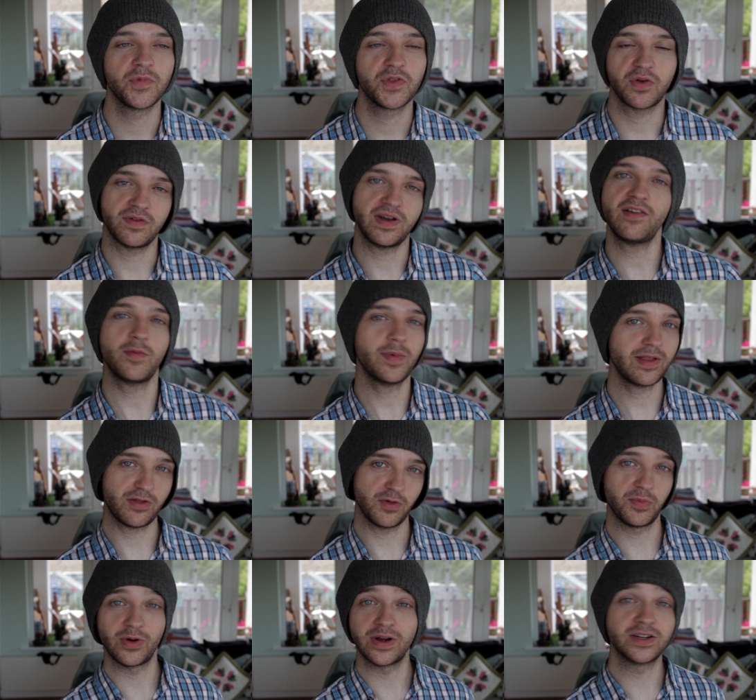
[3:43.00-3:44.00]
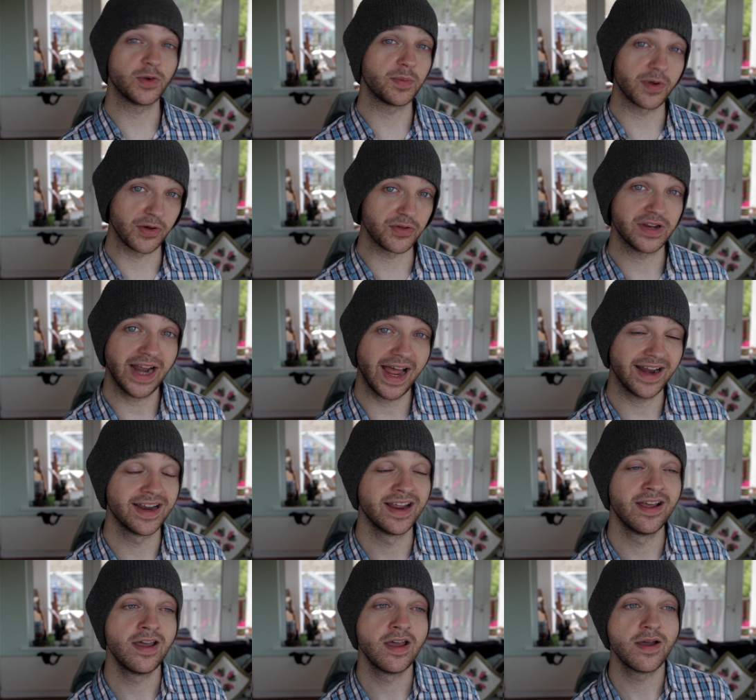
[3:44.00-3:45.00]
So I've never been super into it because of that.
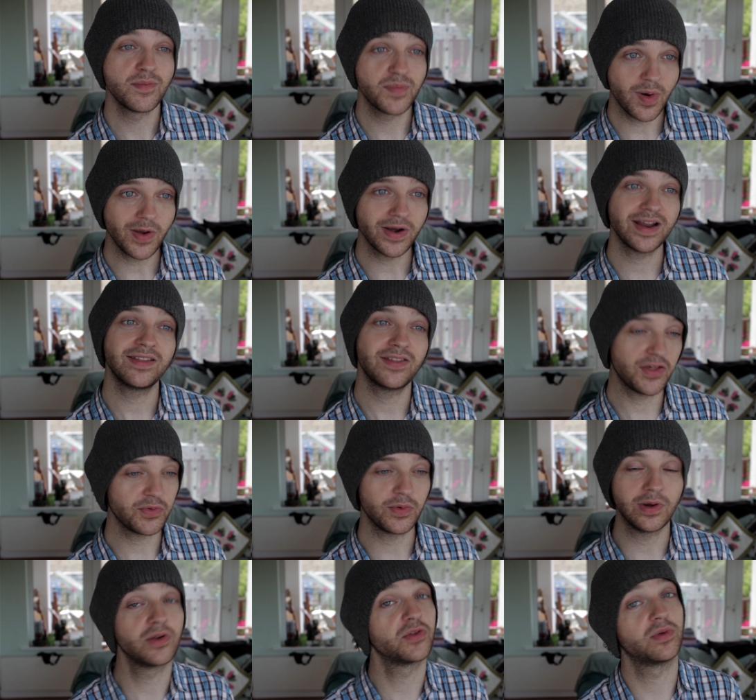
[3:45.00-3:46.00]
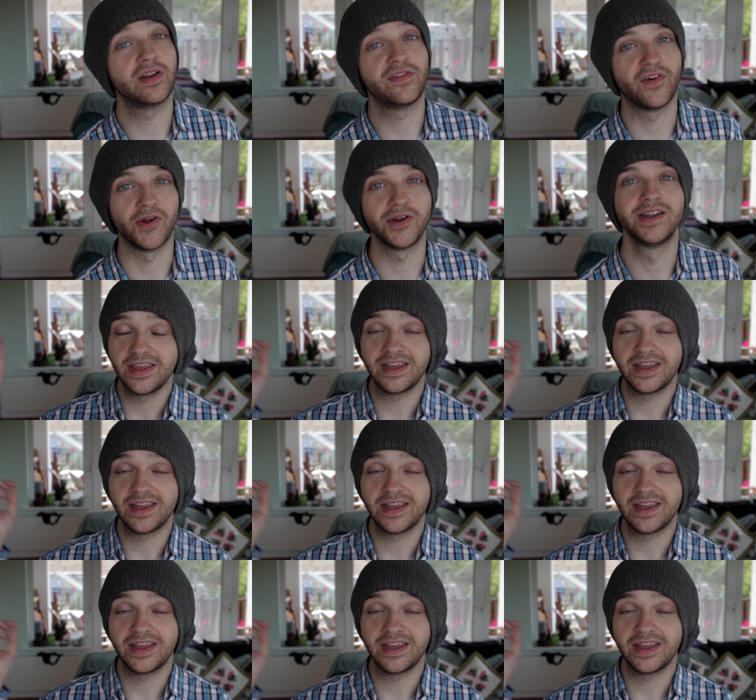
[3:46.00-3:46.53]
But this one looks really fun.